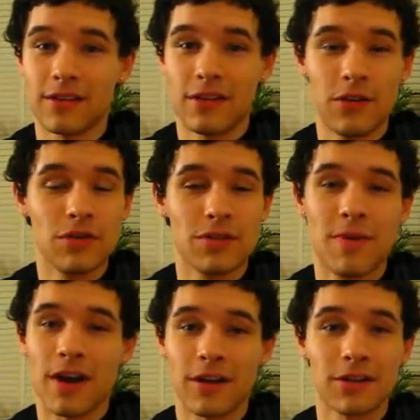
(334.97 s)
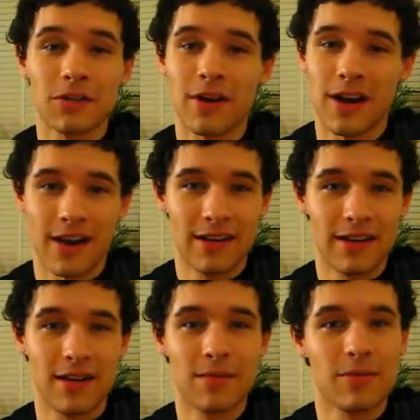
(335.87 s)
huge amount of chloride
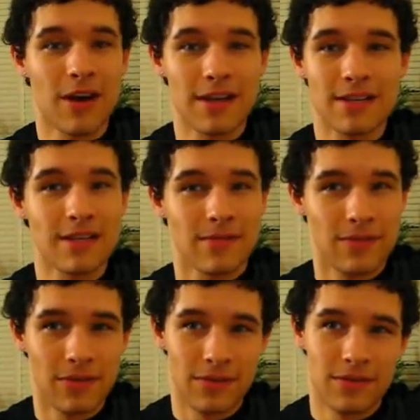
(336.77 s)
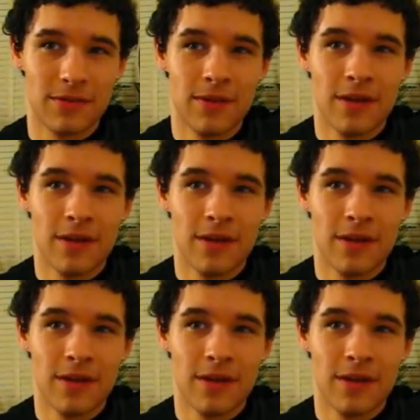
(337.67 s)
in processed foods.